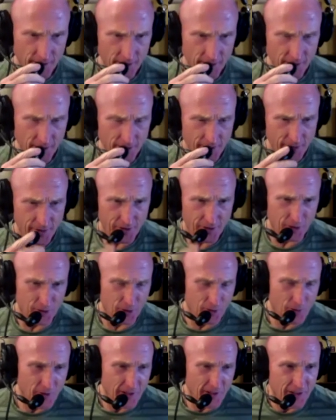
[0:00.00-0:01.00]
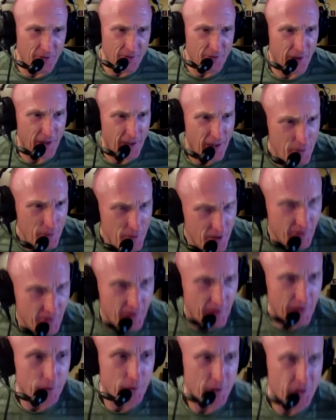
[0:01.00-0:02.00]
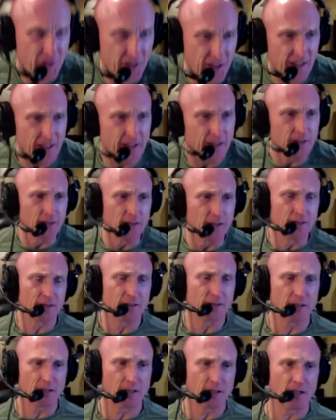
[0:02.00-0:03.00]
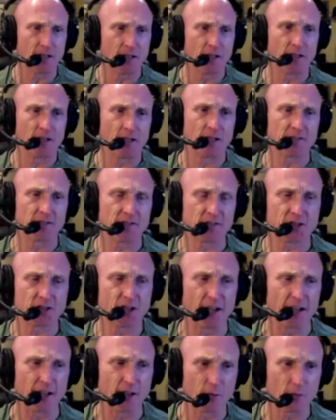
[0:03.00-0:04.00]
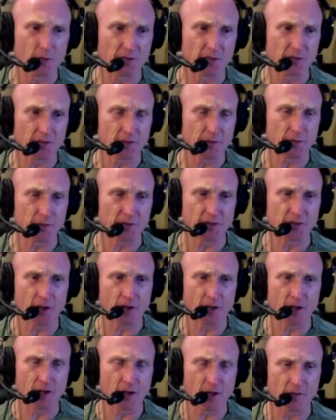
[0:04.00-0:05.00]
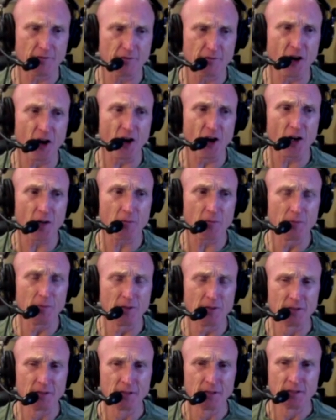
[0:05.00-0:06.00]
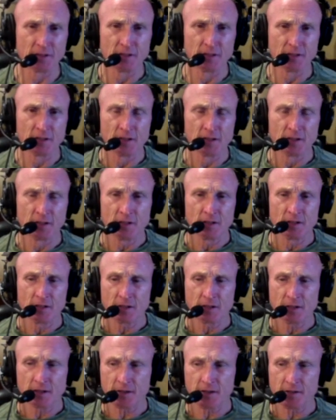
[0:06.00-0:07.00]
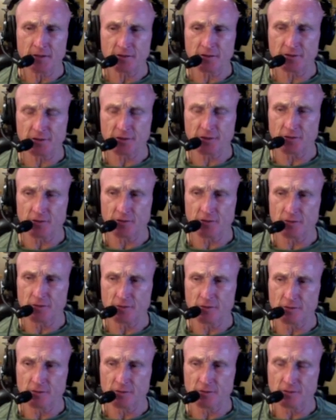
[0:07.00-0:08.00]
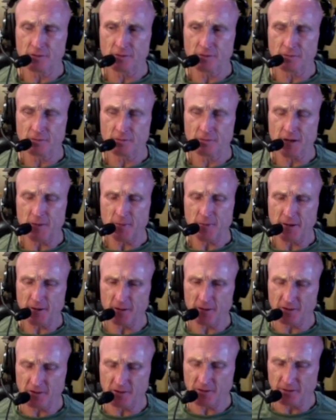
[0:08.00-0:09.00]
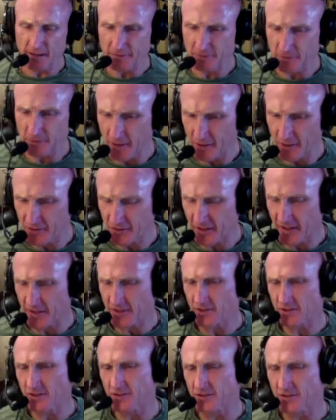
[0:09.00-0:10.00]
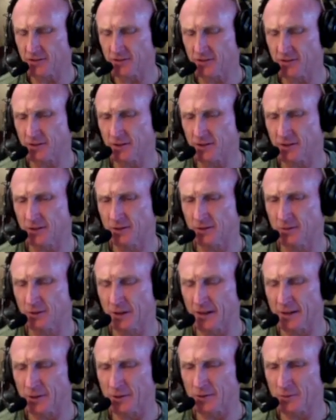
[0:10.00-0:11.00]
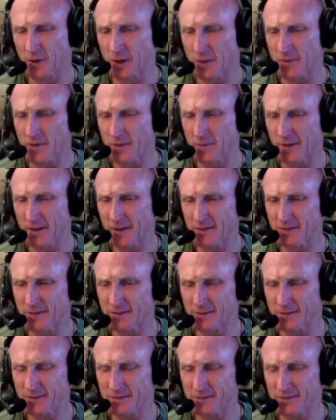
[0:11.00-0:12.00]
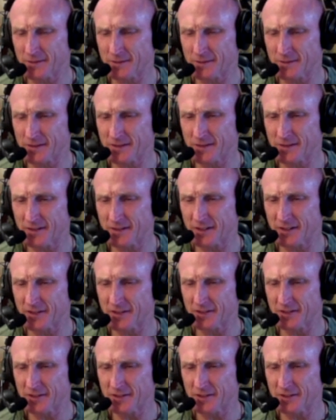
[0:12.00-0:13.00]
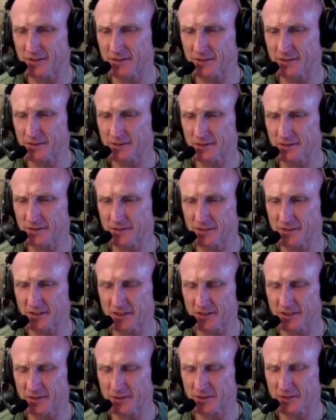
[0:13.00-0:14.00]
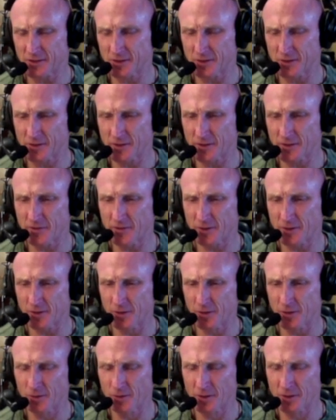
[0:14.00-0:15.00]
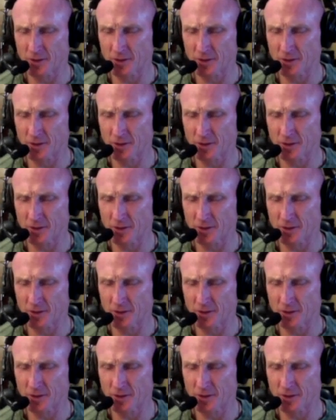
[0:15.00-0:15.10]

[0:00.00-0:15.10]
you know, the environment that I was in uh, as a child was, was our, our farm. So my parents left Los Angeles. So when I was probably about six, six or so years old,